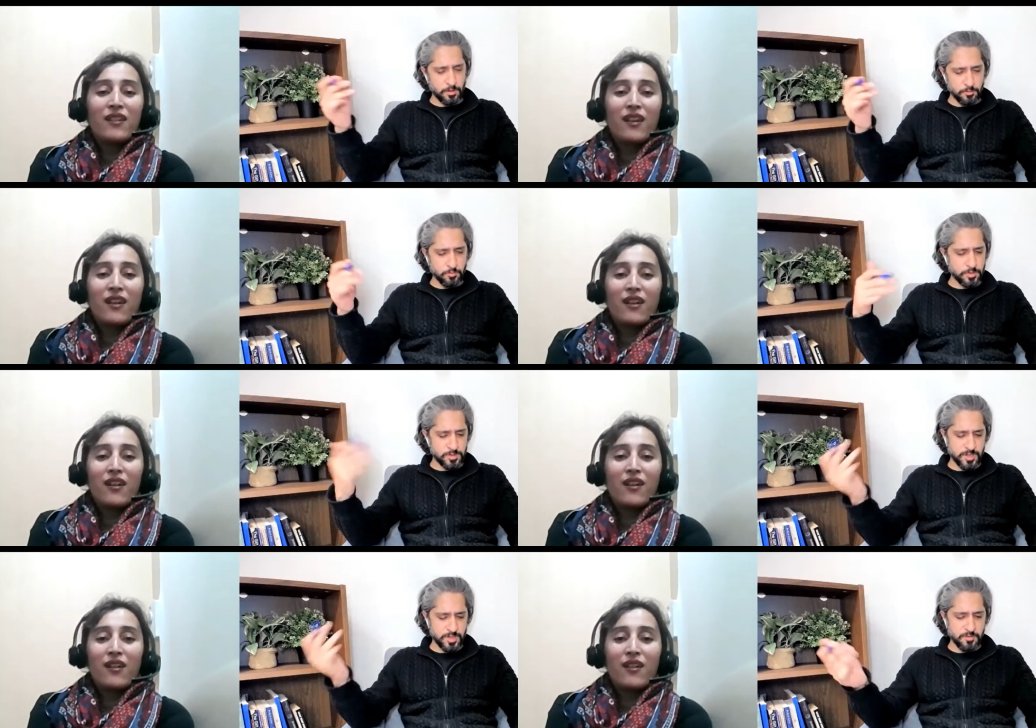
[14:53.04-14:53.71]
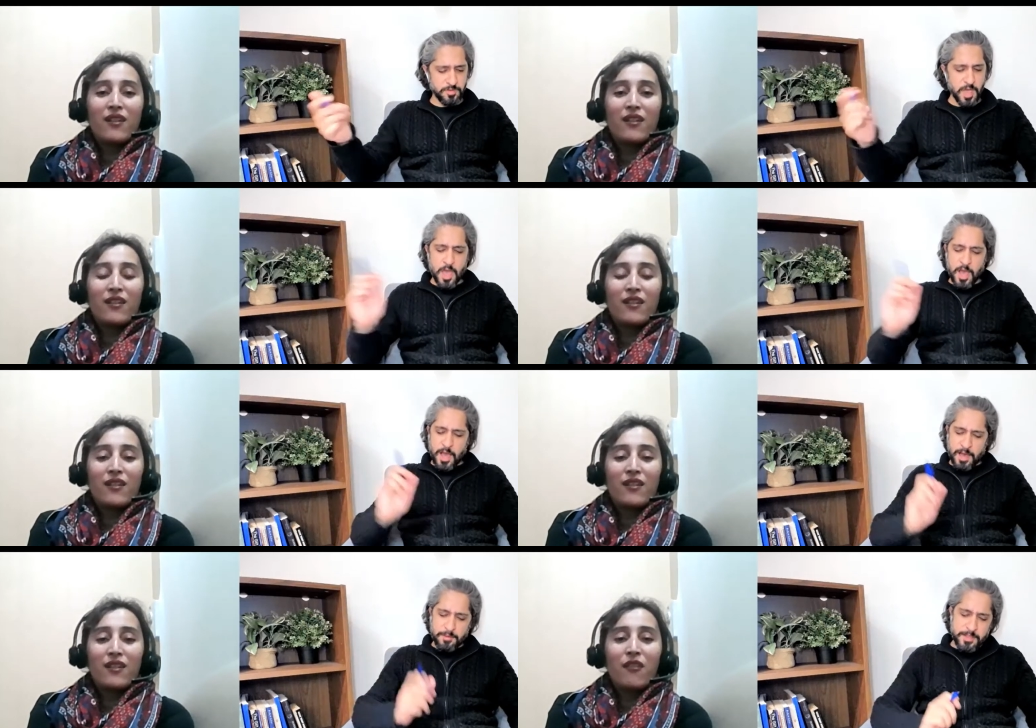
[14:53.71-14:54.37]
Speaker 1: yeah instead of
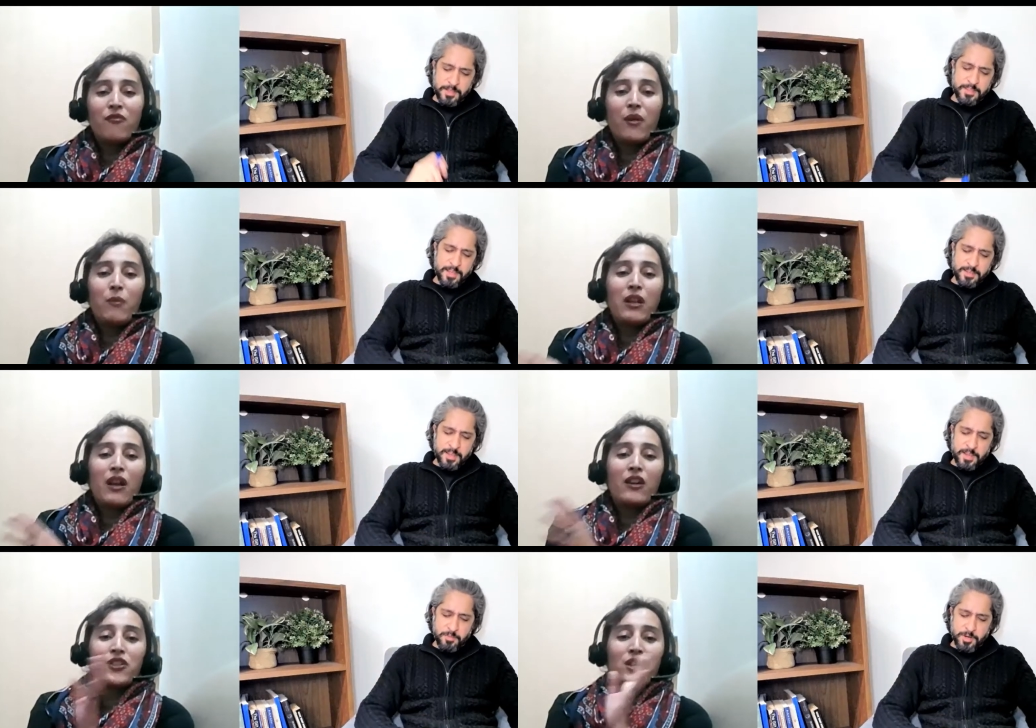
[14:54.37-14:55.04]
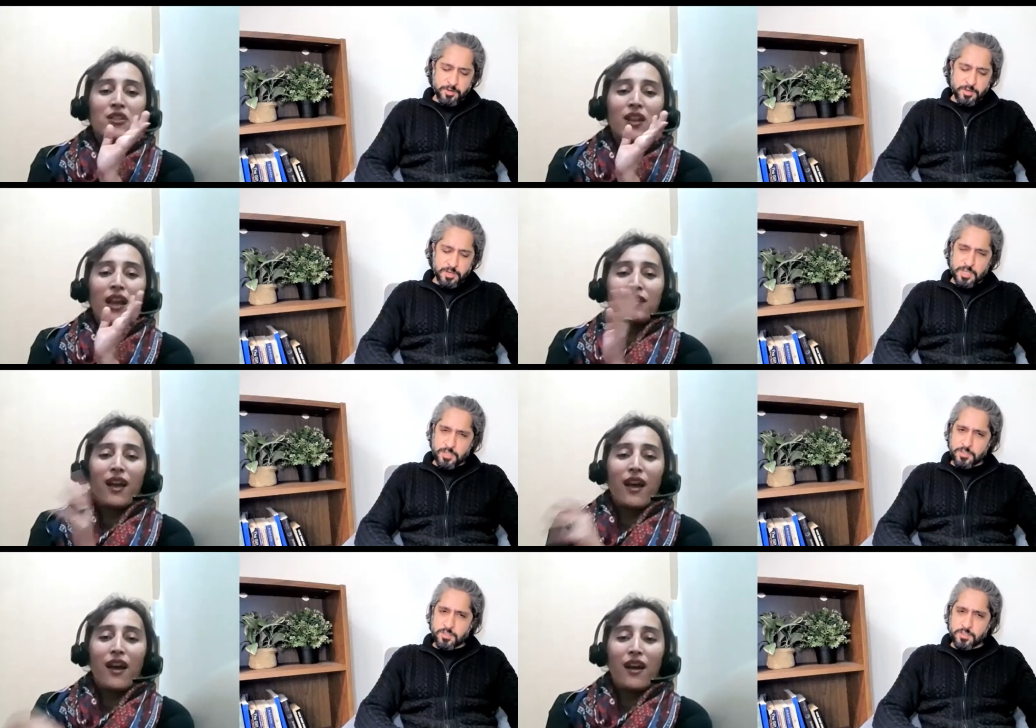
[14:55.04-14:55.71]
women and, are and just like needs.
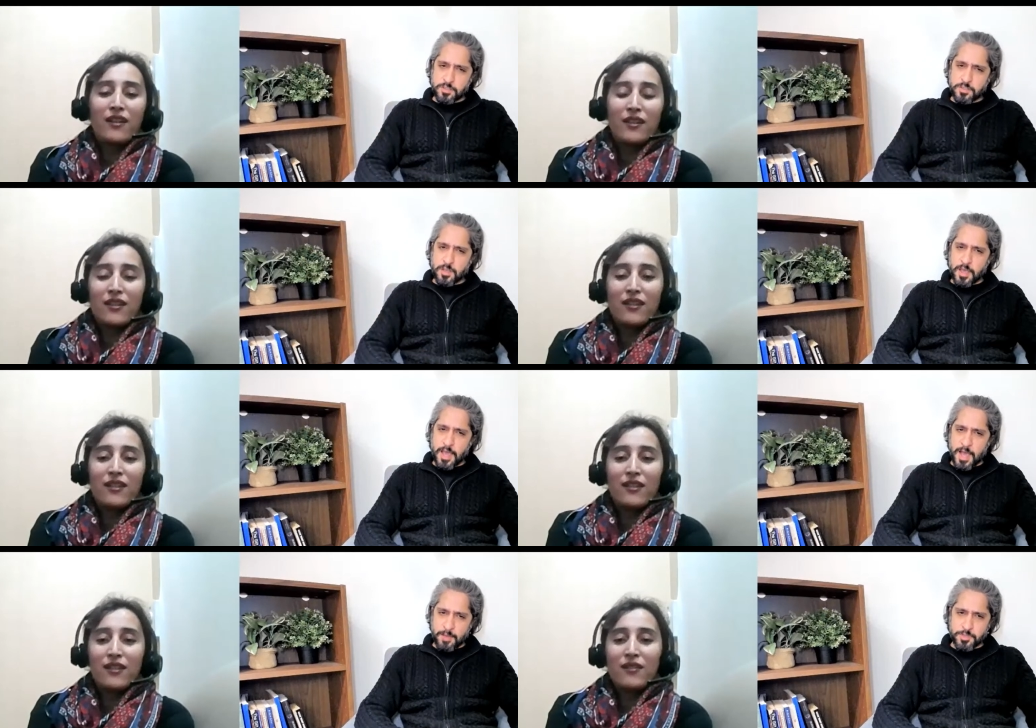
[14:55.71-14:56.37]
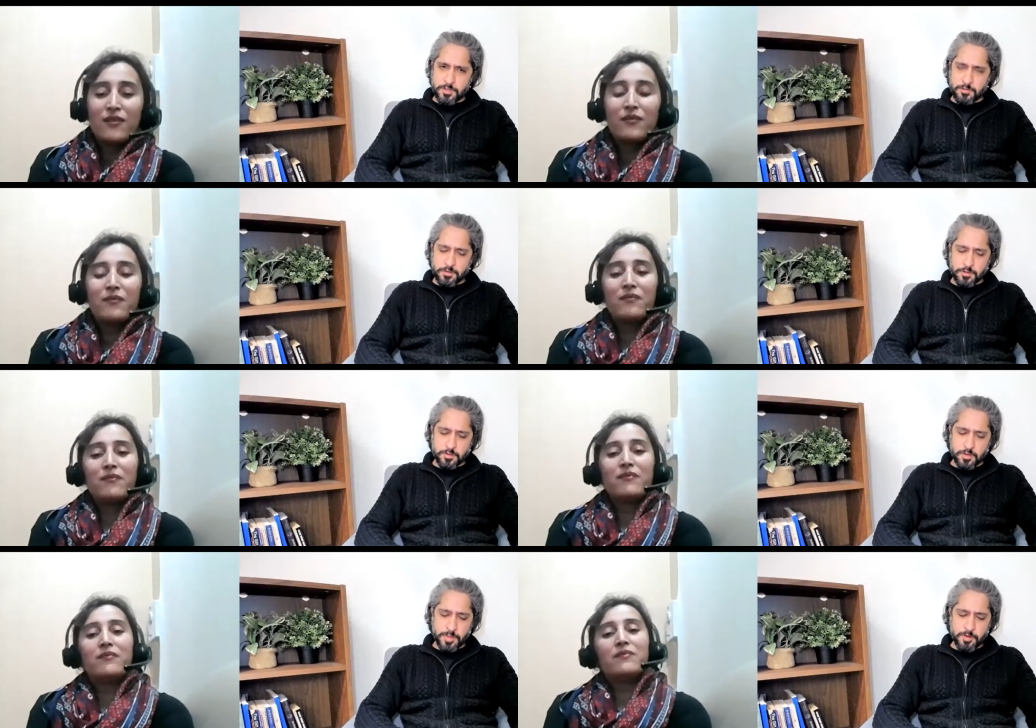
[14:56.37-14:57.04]
that absolutely
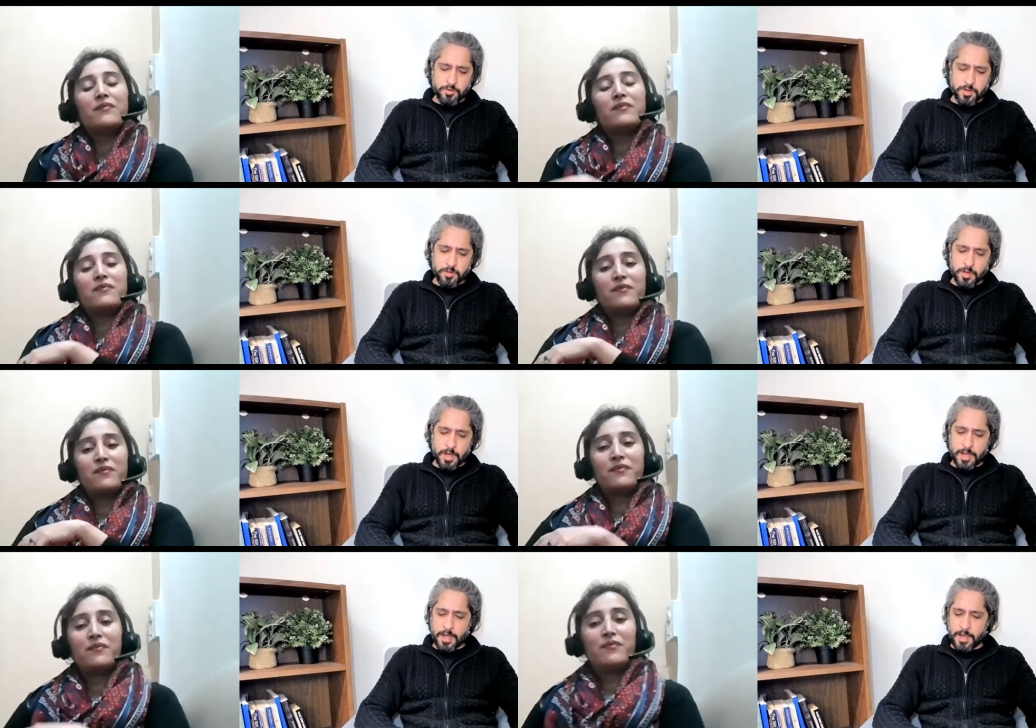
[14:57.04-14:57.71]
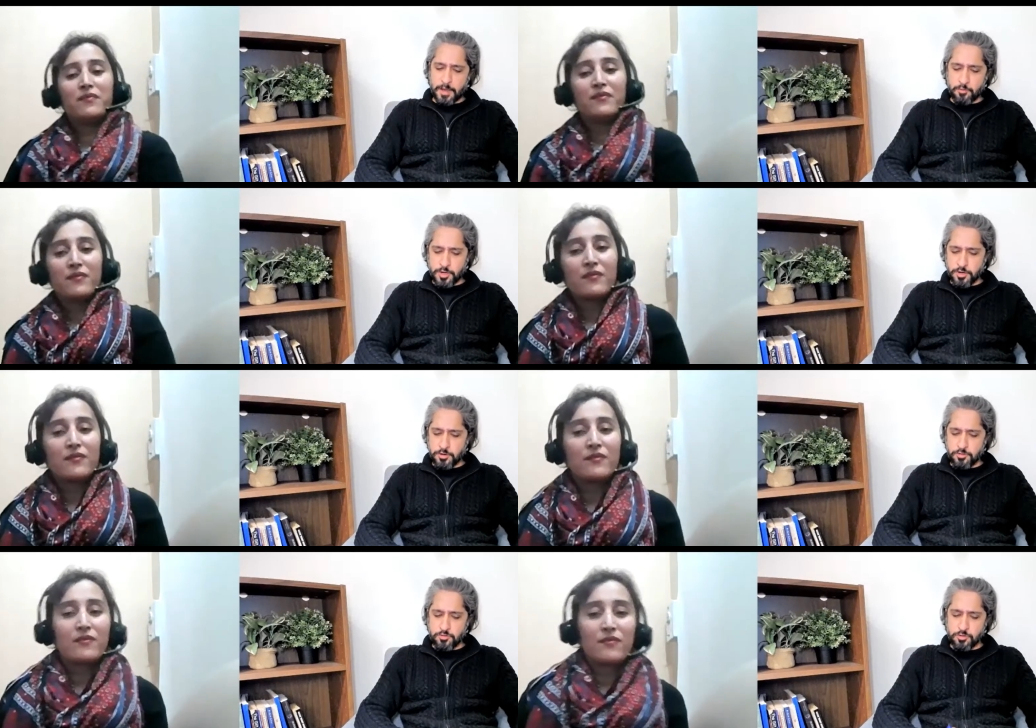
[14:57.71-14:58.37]
so about I, I
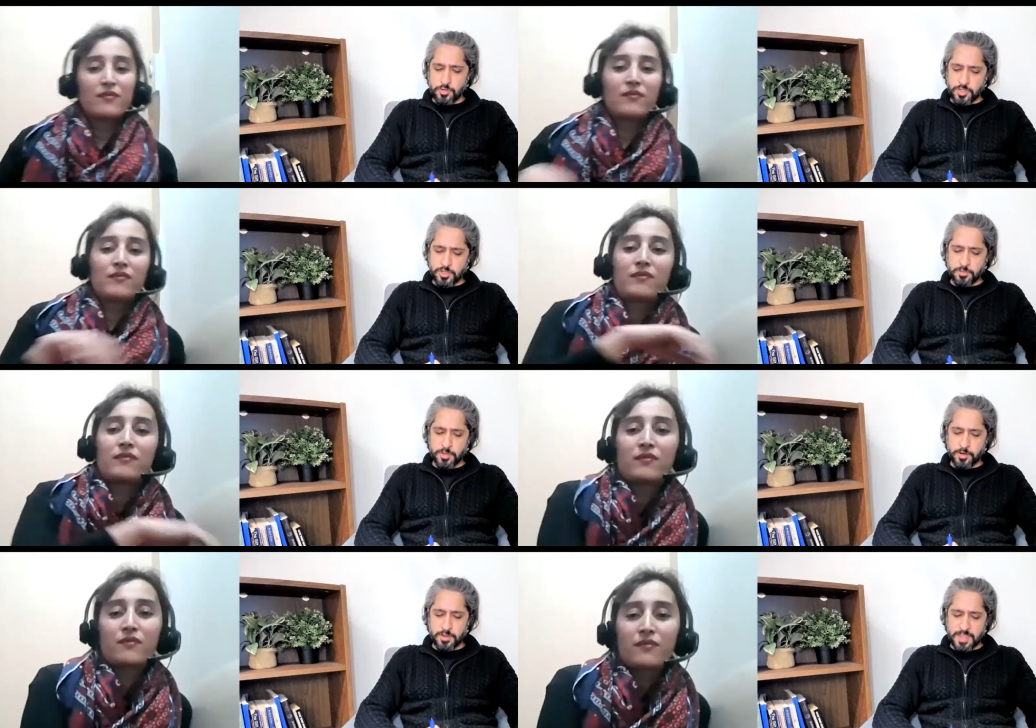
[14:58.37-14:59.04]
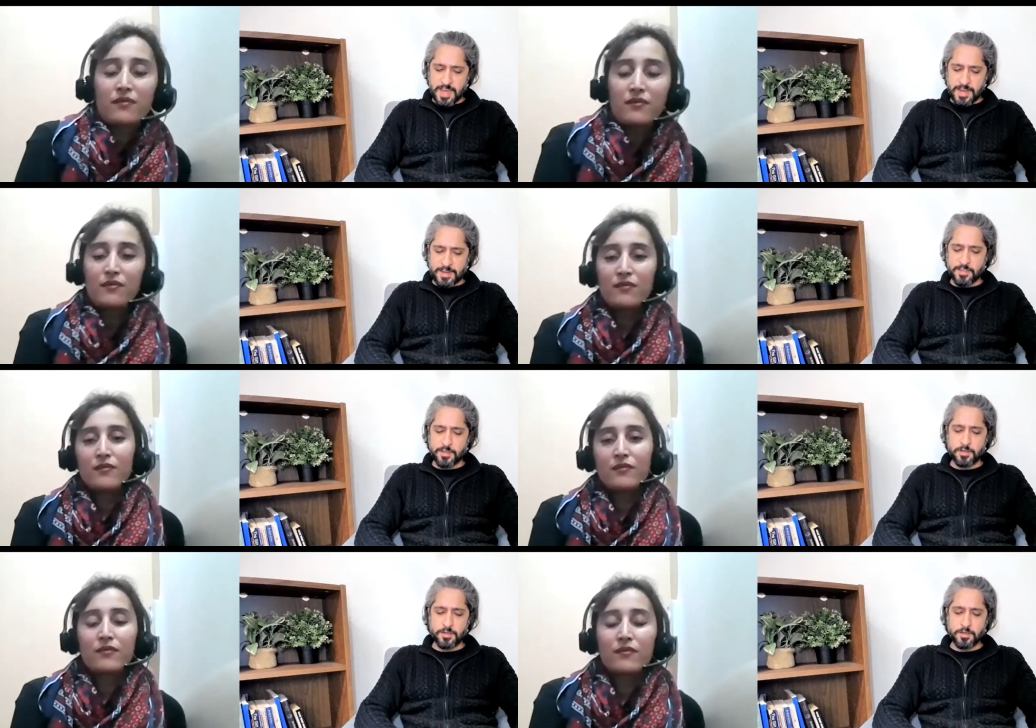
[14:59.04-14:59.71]
wanted to know just about that
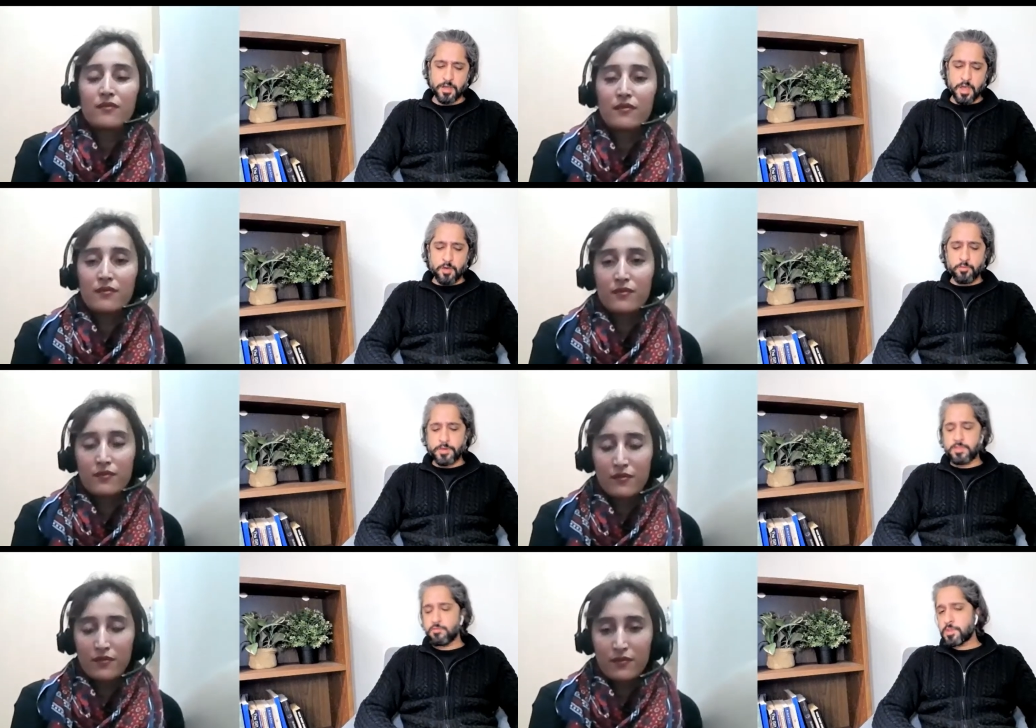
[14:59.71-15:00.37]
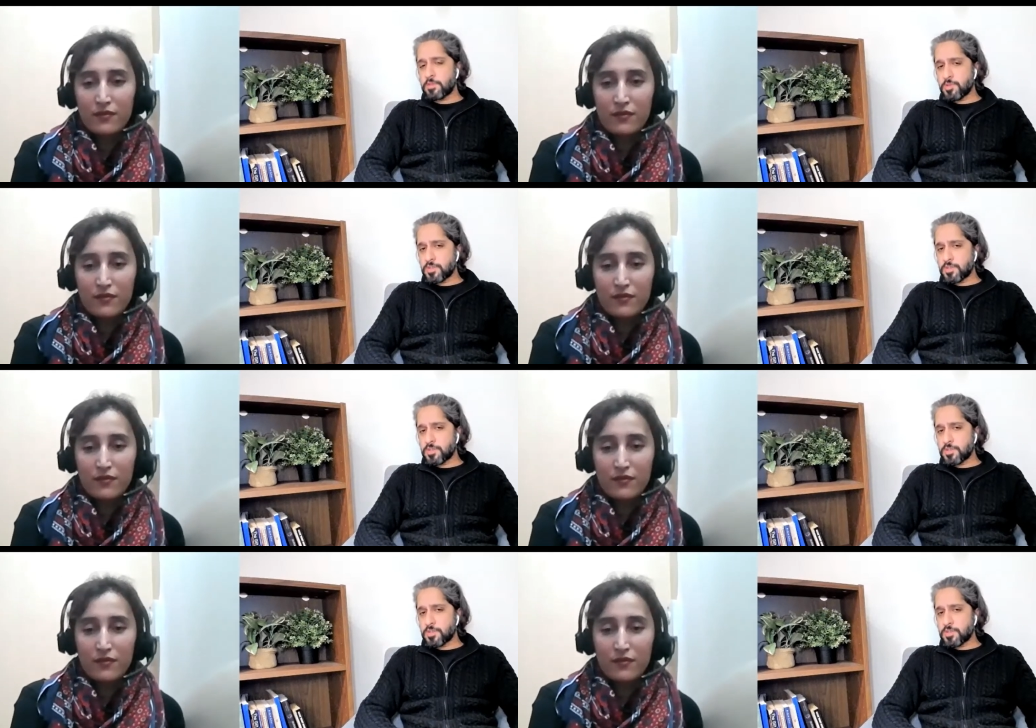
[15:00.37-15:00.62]
that when when the